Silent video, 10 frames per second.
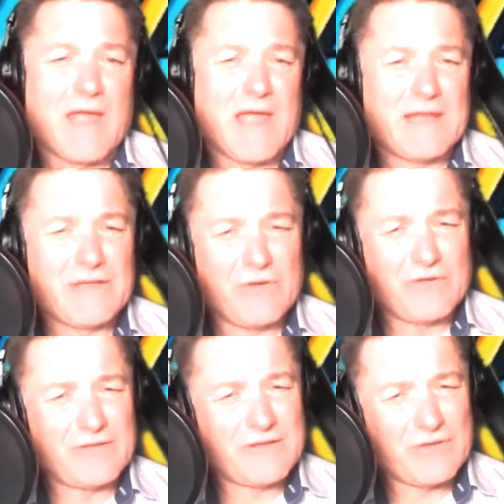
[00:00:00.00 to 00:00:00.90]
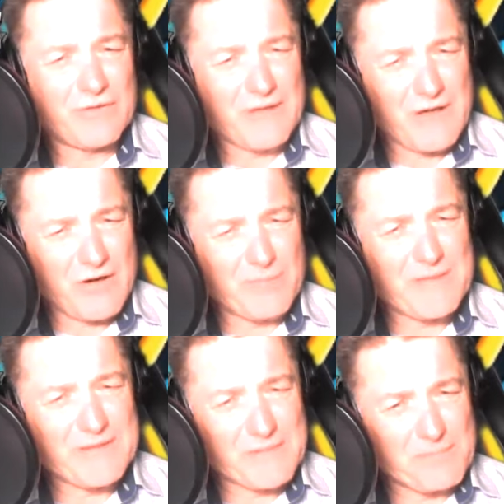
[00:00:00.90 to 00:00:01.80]
And he noticed that, you know, the carpet
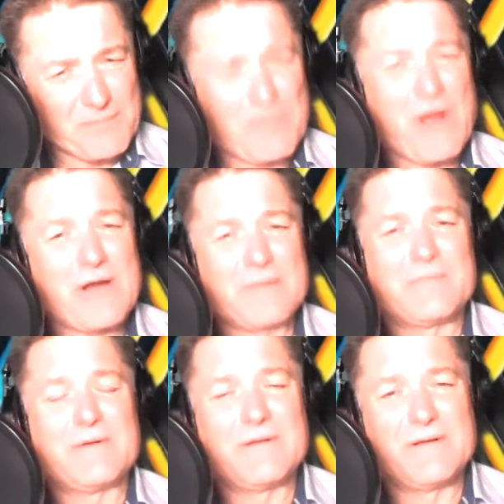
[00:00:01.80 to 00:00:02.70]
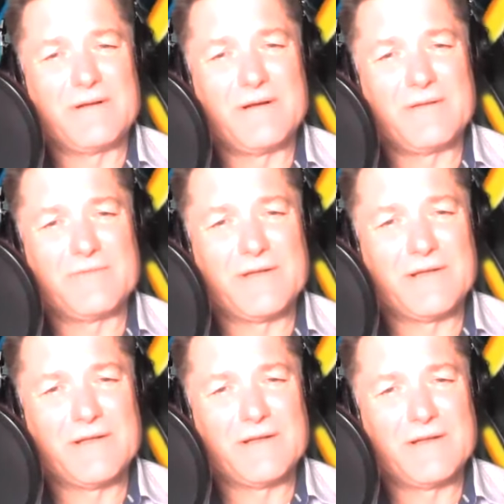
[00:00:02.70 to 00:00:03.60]
at the bottom of a